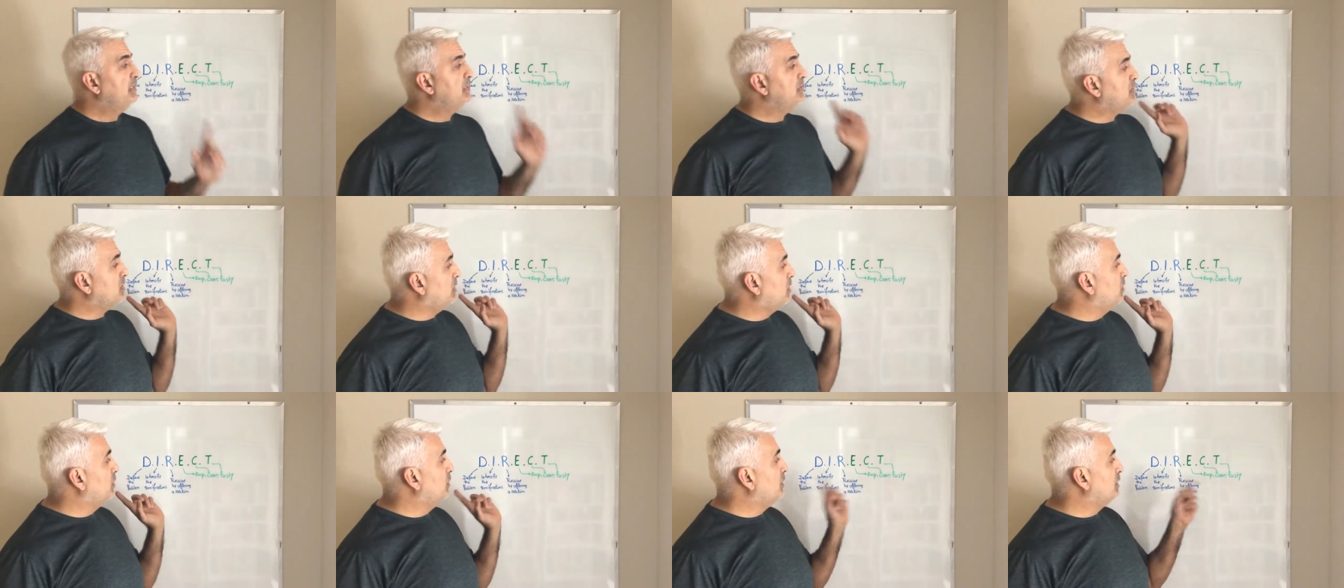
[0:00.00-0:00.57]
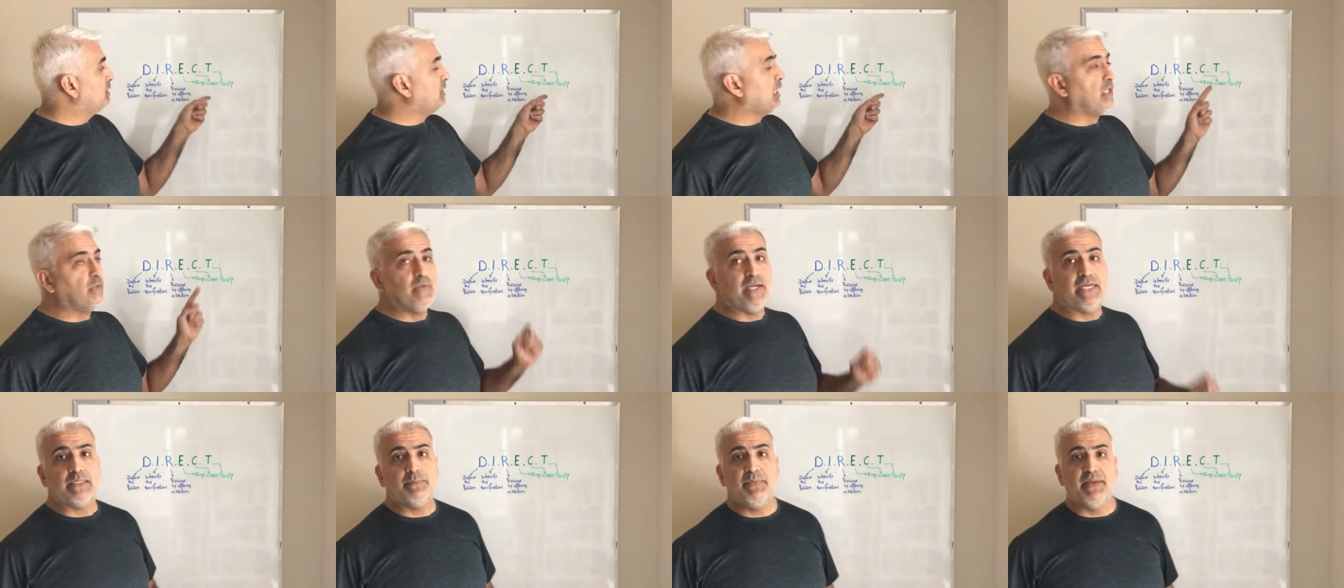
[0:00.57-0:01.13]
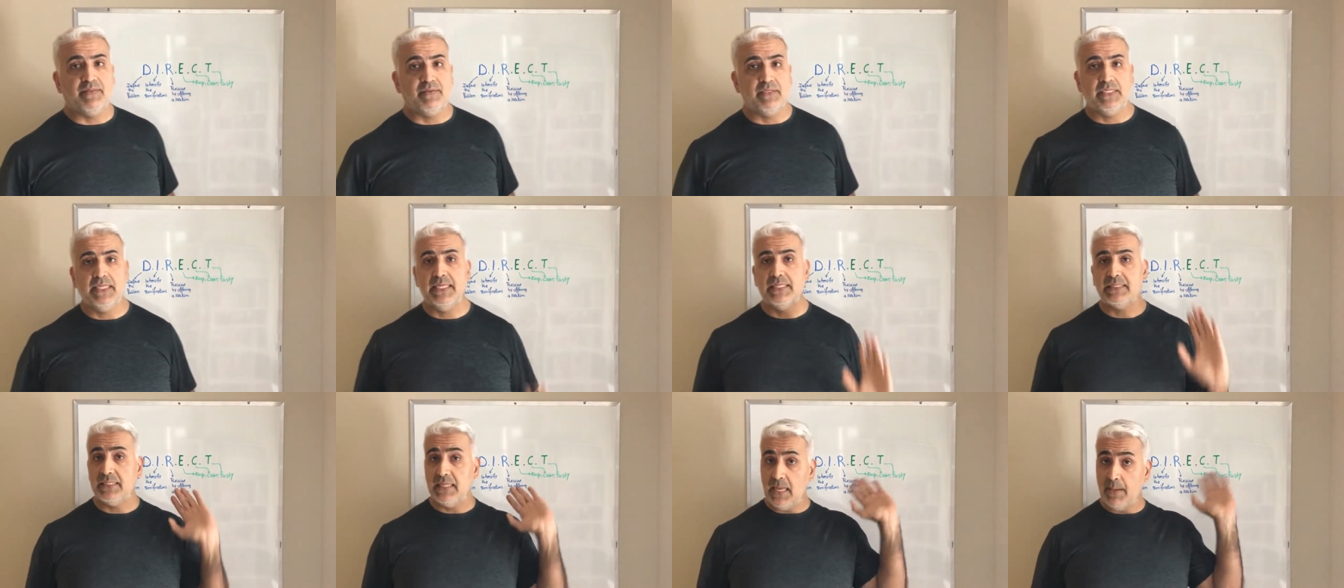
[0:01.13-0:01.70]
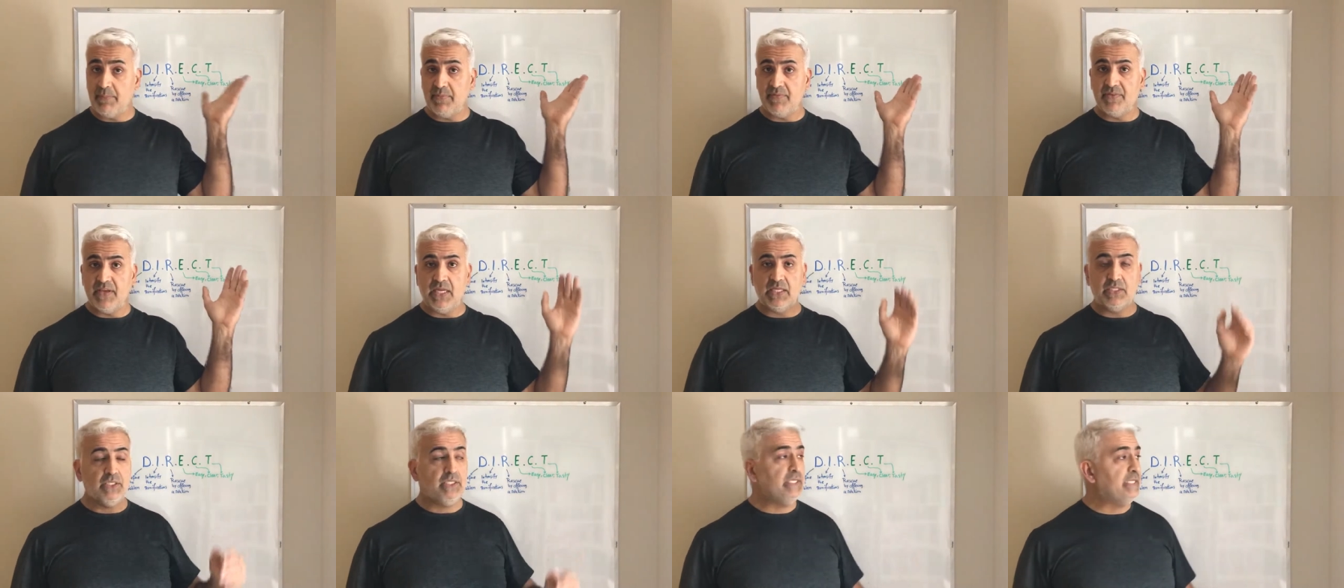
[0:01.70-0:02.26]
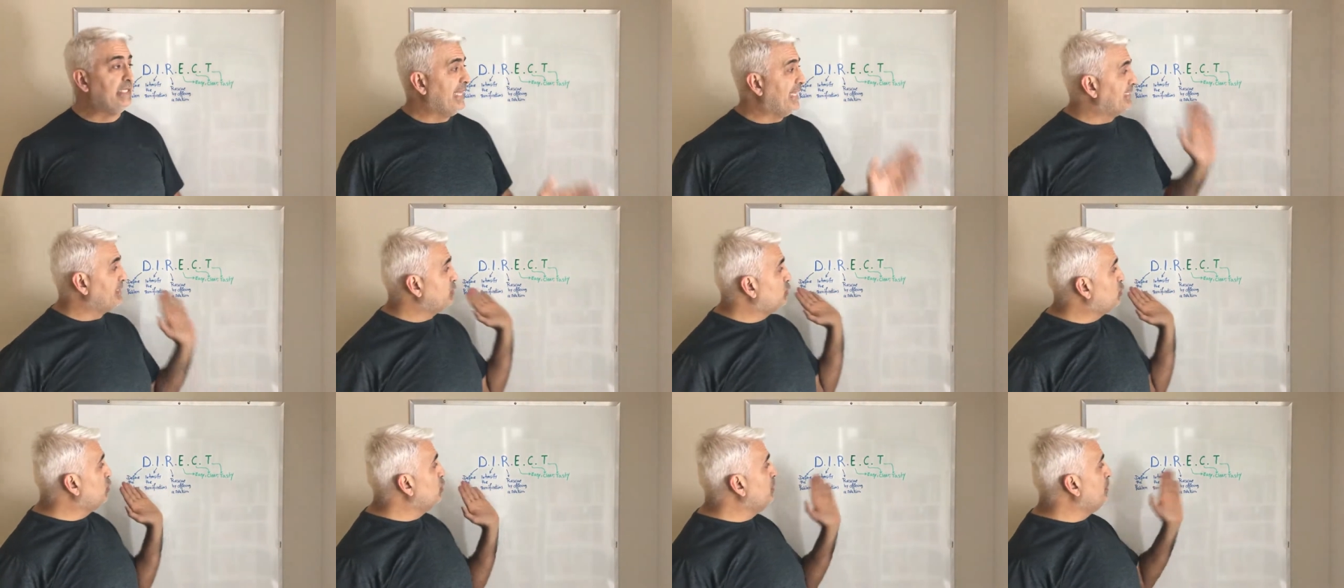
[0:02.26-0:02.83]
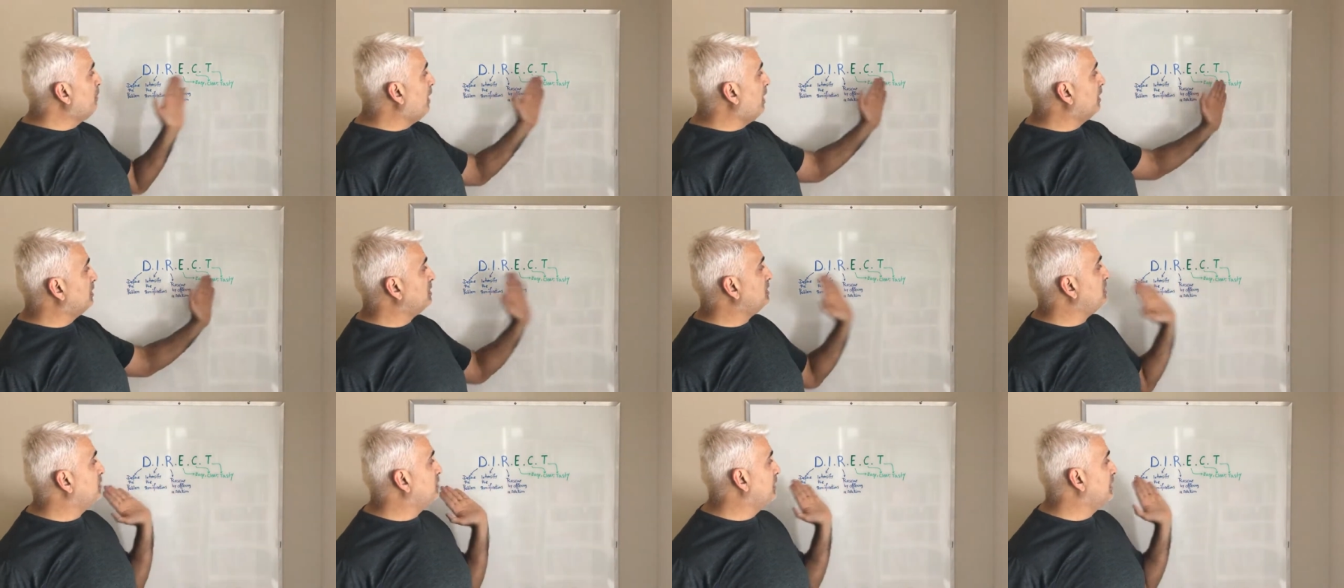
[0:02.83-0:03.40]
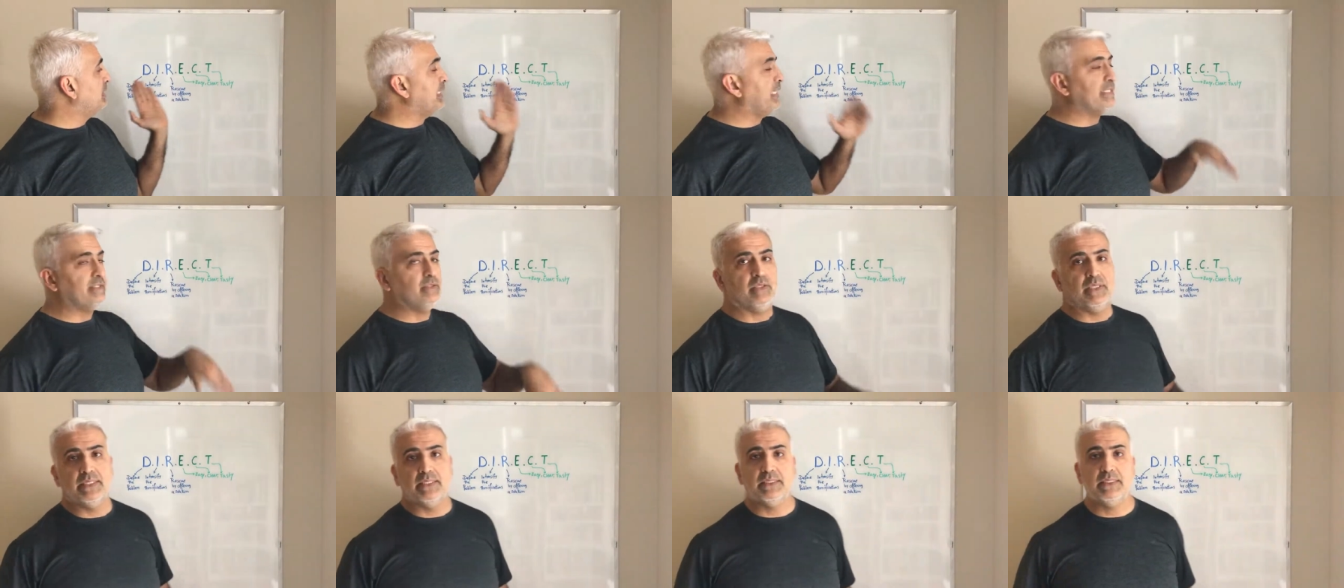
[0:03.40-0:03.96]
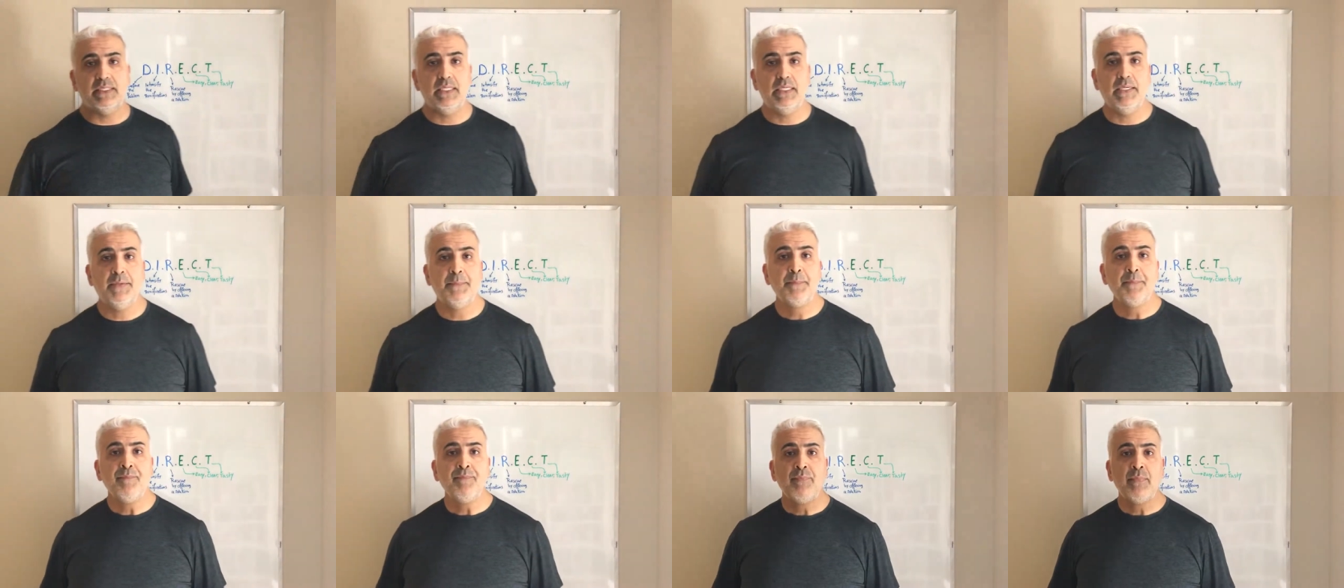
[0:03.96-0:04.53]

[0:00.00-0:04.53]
So direct method, it's an abbreviation. It has two parts to it, as you can see.